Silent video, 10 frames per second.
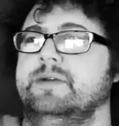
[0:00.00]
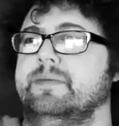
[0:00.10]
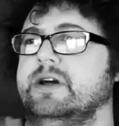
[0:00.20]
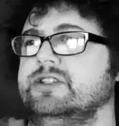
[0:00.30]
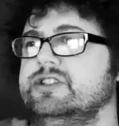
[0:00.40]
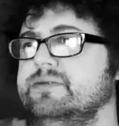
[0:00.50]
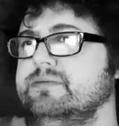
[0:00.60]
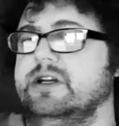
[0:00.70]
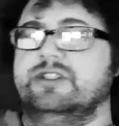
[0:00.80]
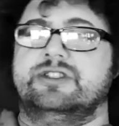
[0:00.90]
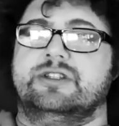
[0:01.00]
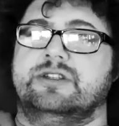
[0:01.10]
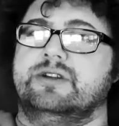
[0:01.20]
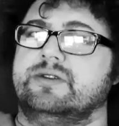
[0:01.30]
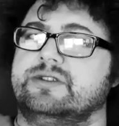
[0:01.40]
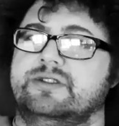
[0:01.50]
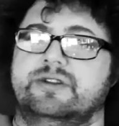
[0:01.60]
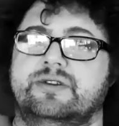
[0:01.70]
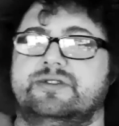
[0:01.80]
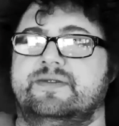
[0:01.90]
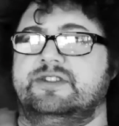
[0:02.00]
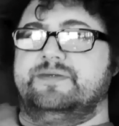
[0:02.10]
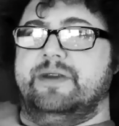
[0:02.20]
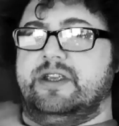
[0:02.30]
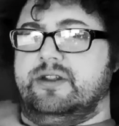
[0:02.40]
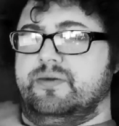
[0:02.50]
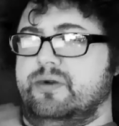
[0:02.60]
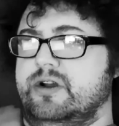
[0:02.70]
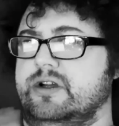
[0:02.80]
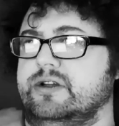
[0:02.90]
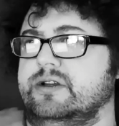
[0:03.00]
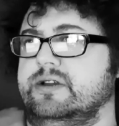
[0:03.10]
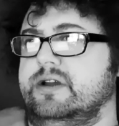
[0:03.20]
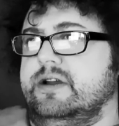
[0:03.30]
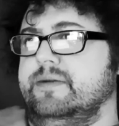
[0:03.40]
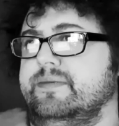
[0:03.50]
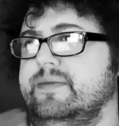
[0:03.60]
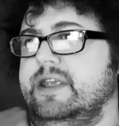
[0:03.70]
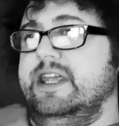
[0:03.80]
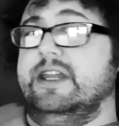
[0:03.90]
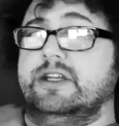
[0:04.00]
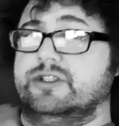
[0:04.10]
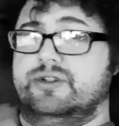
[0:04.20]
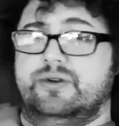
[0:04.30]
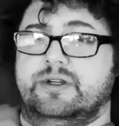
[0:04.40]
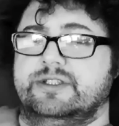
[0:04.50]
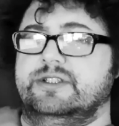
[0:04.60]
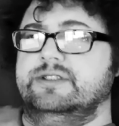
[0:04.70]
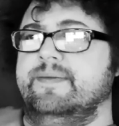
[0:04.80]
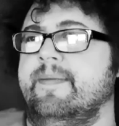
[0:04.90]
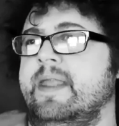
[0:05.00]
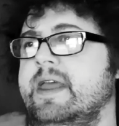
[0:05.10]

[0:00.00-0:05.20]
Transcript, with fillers: months and months and years and years of just making the wrong um, eating choices.